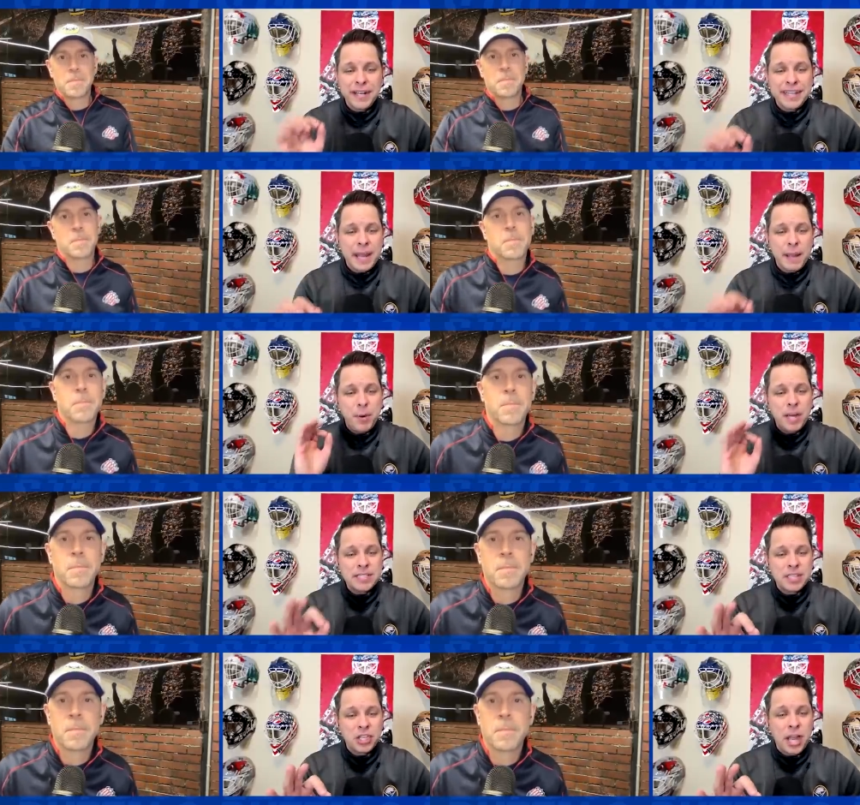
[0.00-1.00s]
Speaker 1: Tampa as the
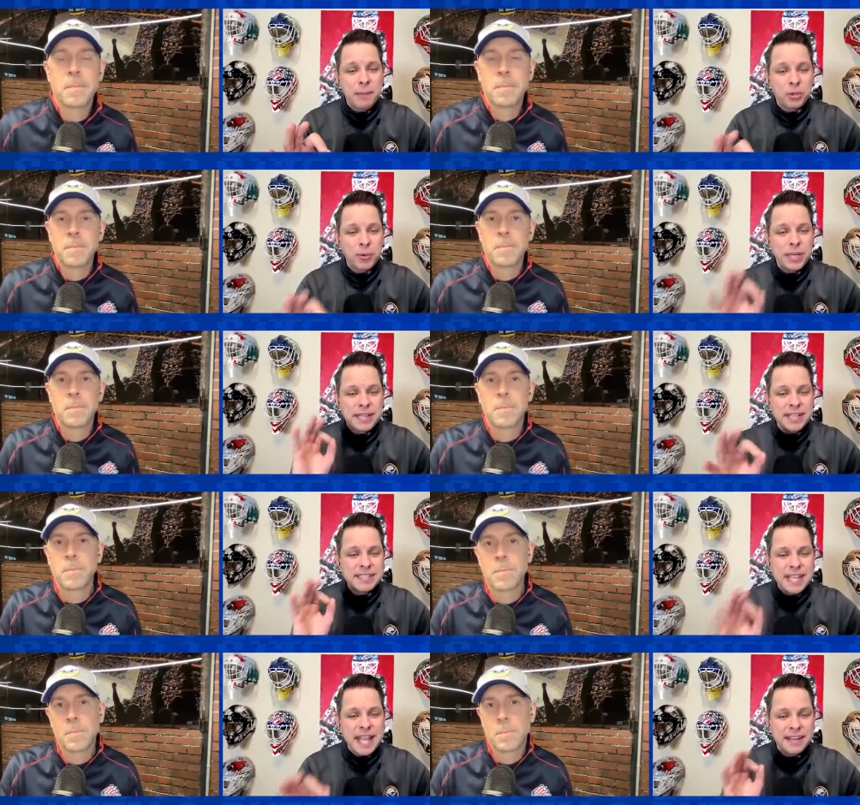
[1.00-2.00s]
top three. This,
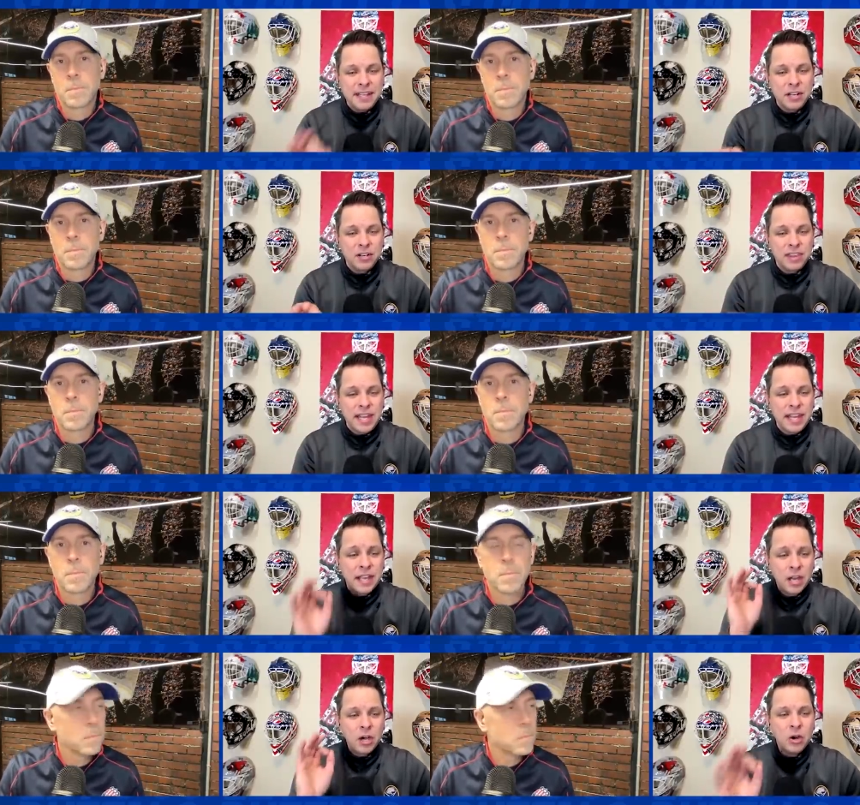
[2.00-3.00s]
that, the other thing.
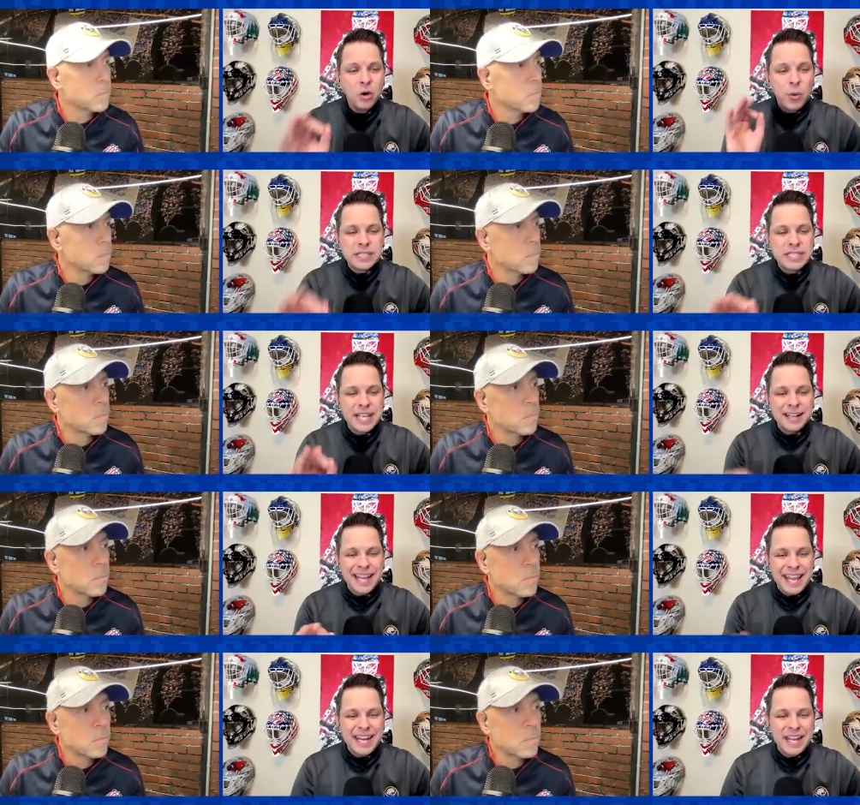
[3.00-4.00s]
Who wins the
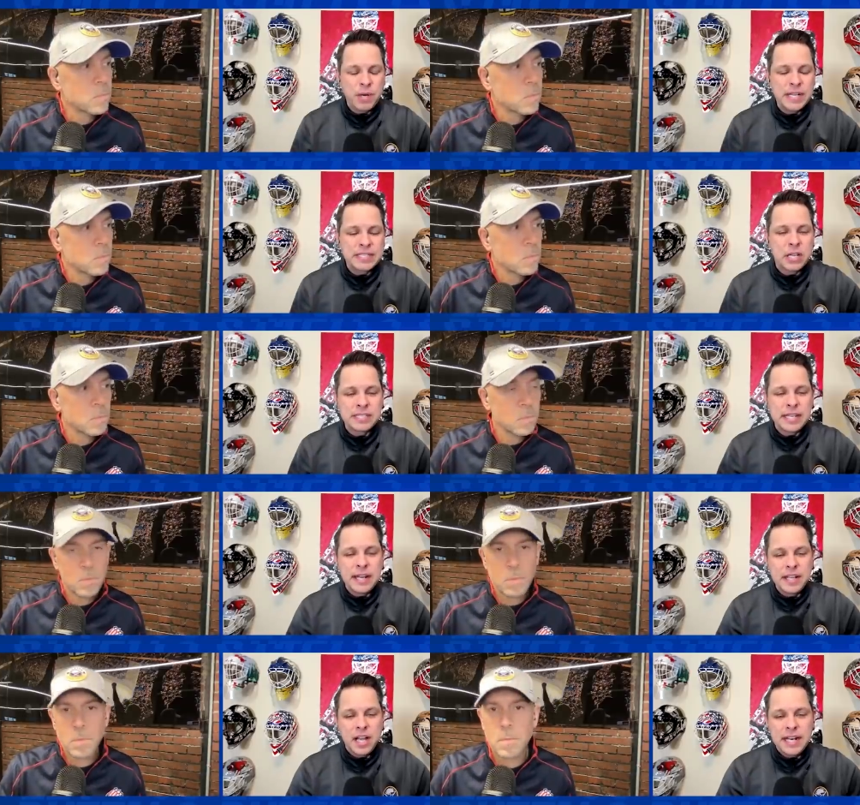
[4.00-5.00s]
Atlantic when it's all said and
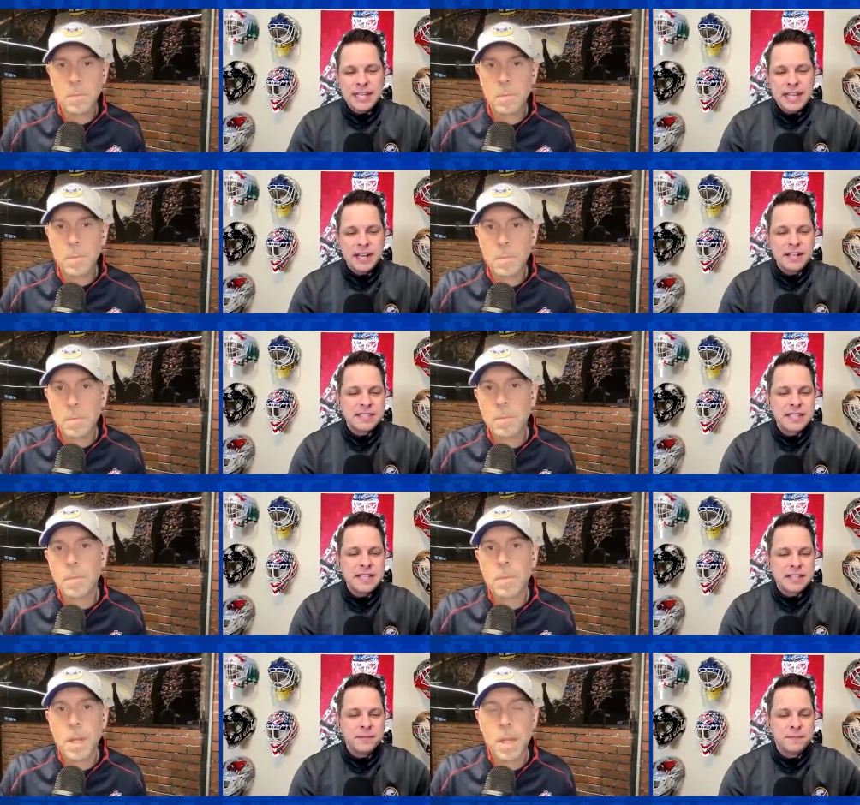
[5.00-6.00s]
done at the end of the season?
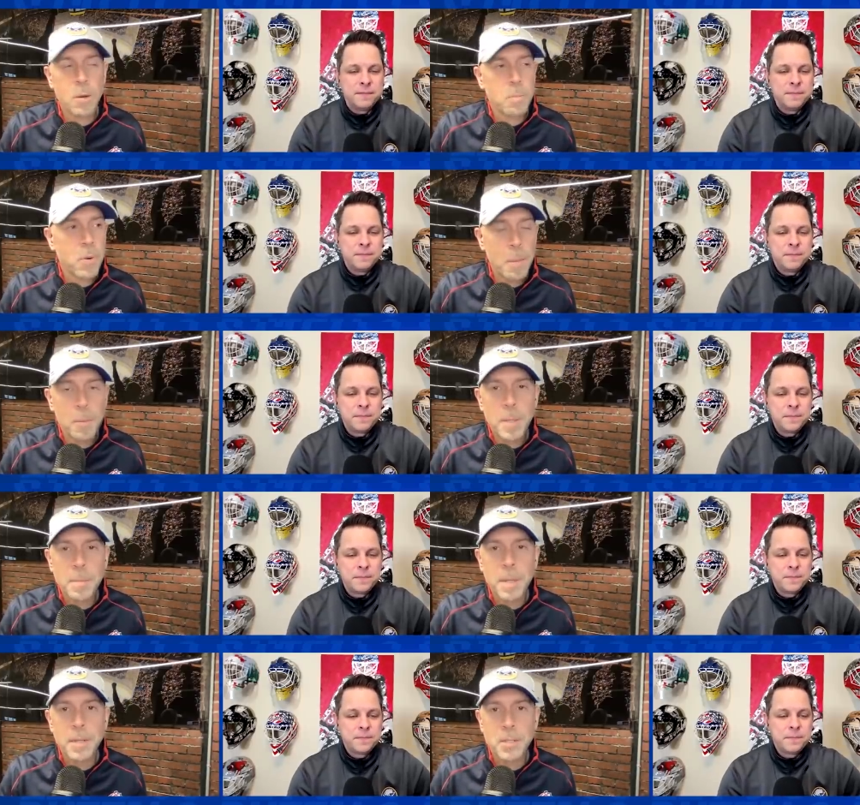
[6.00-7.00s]
Speaker 2: It'll probably
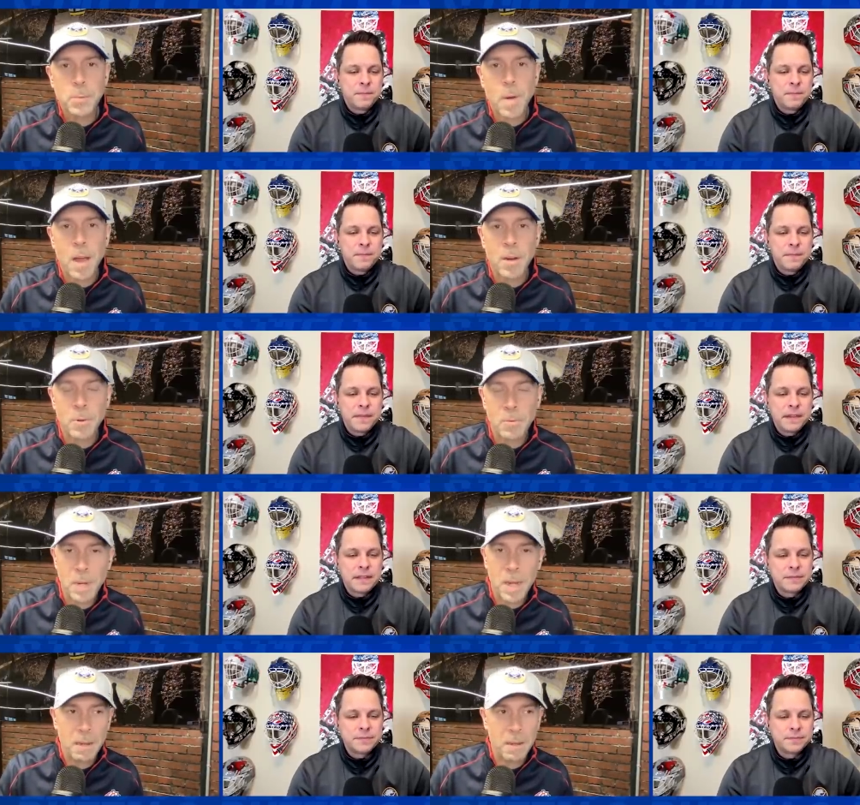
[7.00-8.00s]
be Toronto,
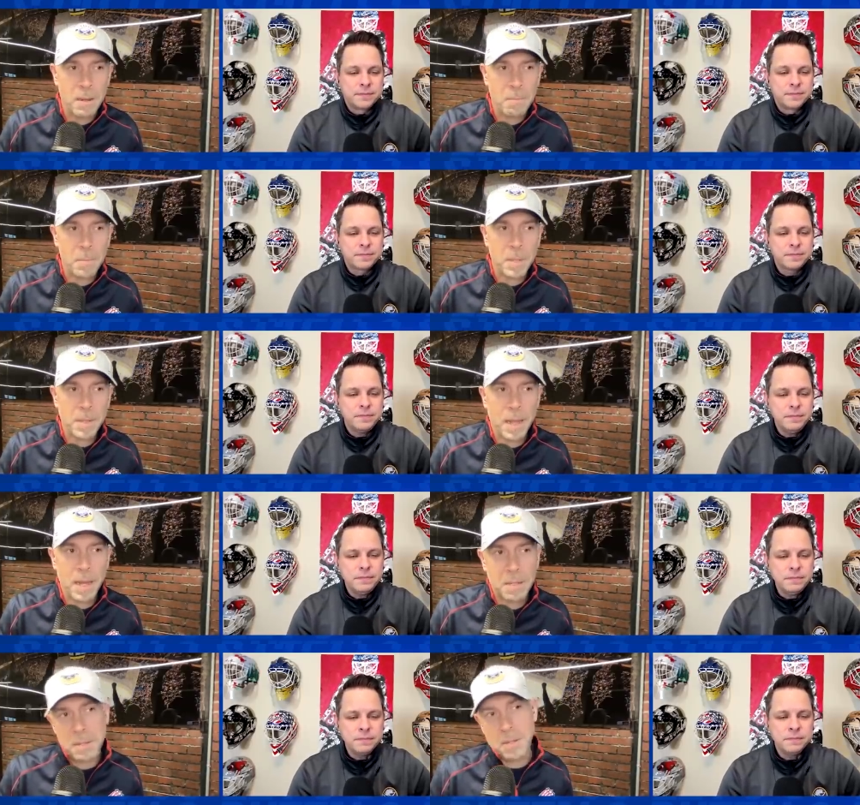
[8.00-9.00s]
um, but that,
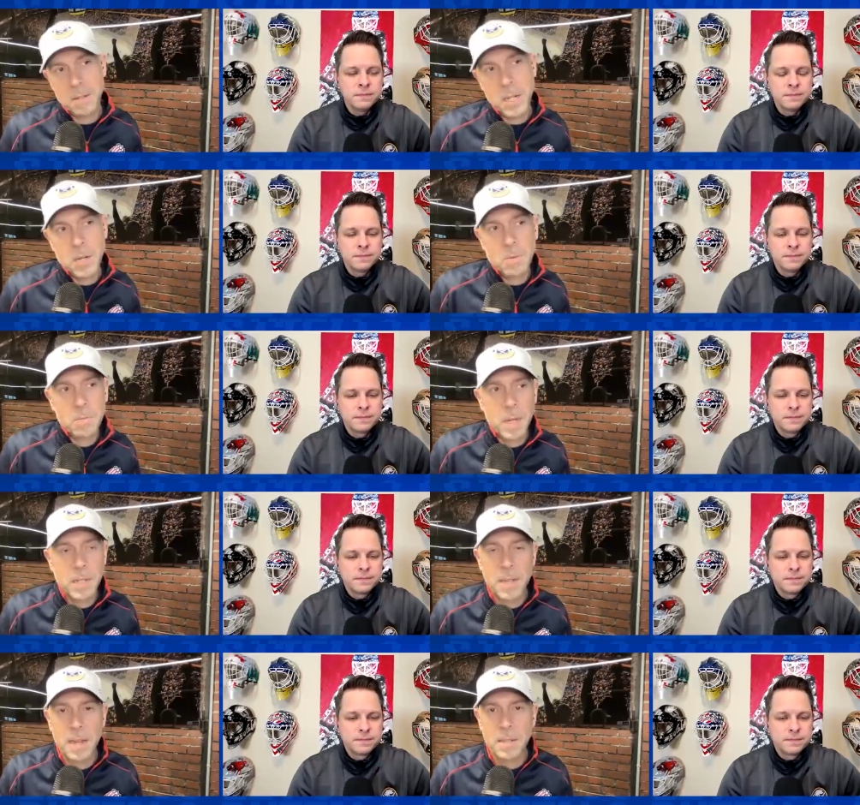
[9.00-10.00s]
you know, that's
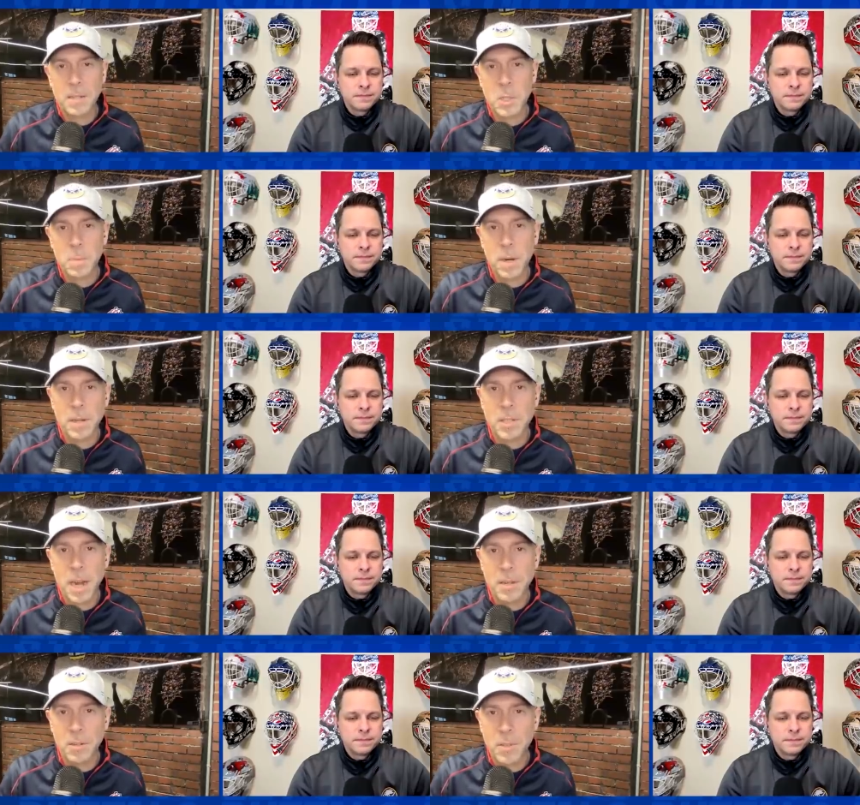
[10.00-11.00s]
not to disparage
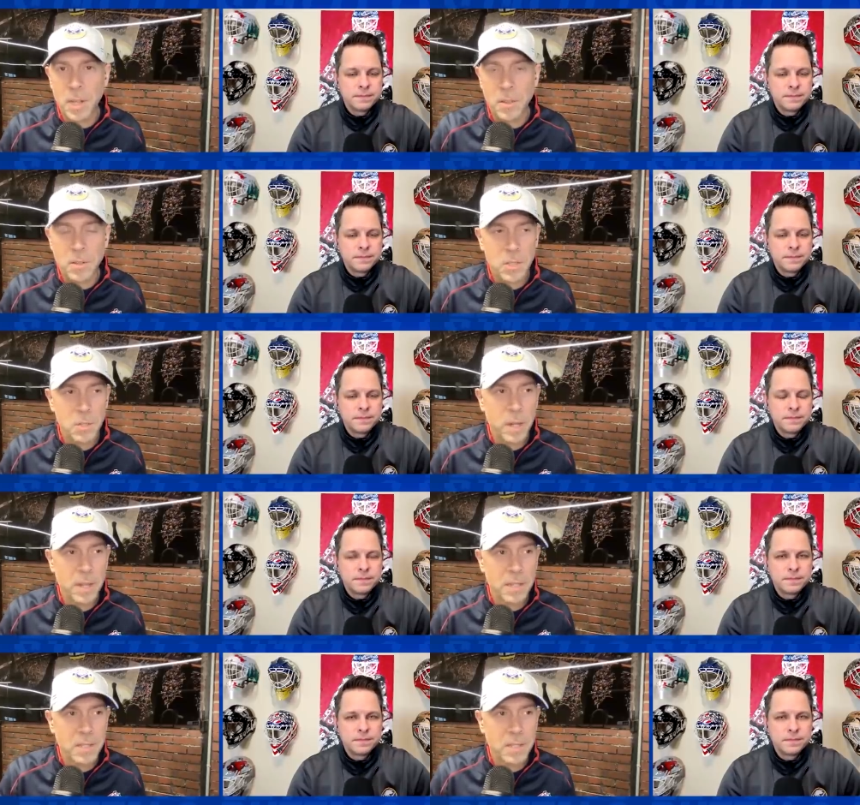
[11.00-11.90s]
either of the other two. I think